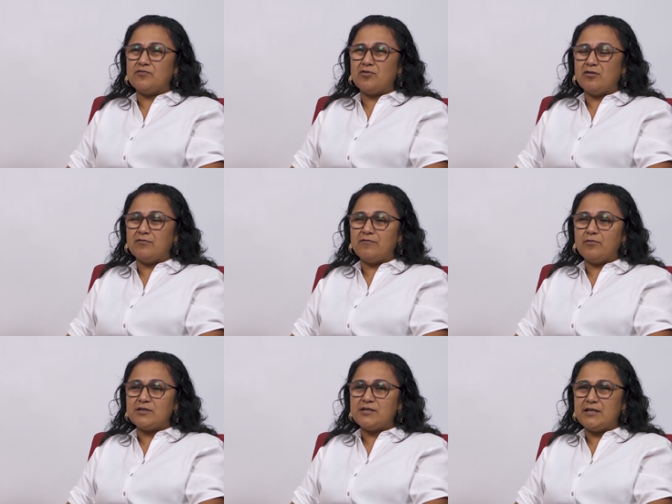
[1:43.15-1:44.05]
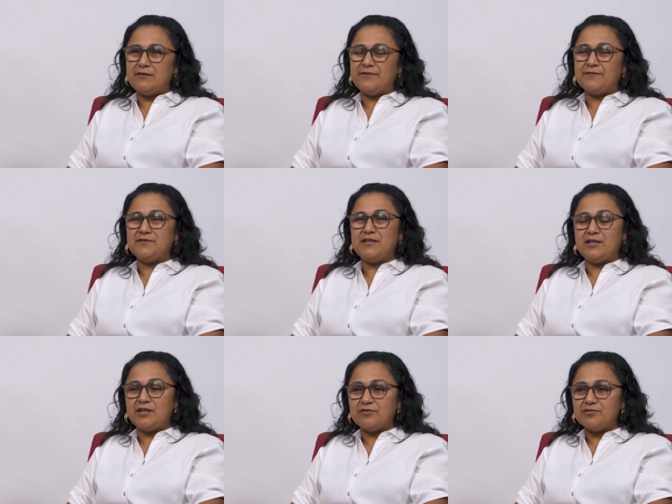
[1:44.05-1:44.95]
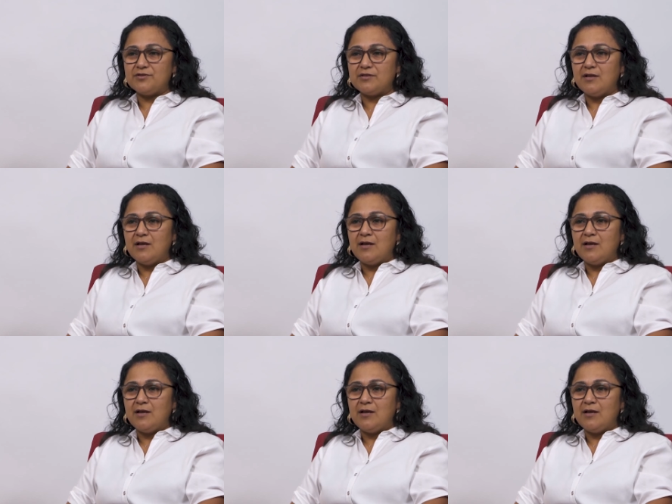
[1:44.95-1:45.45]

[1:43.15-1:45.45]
for over 14, 15 years,